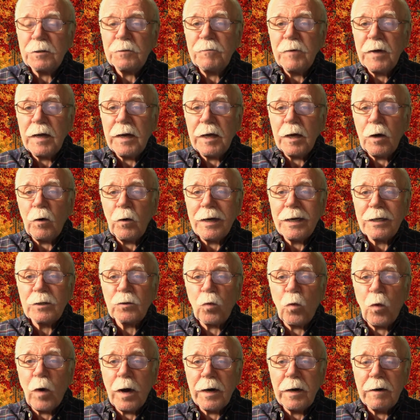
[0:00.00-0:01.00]
video
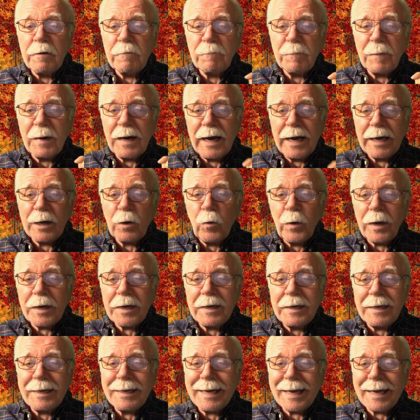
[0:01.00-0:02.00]
is one of my
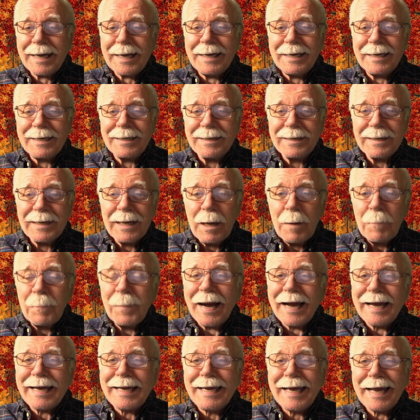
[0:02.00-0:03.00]
Kicky
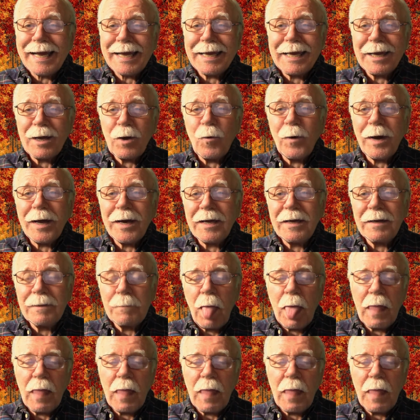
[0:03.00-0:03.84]
Quickie.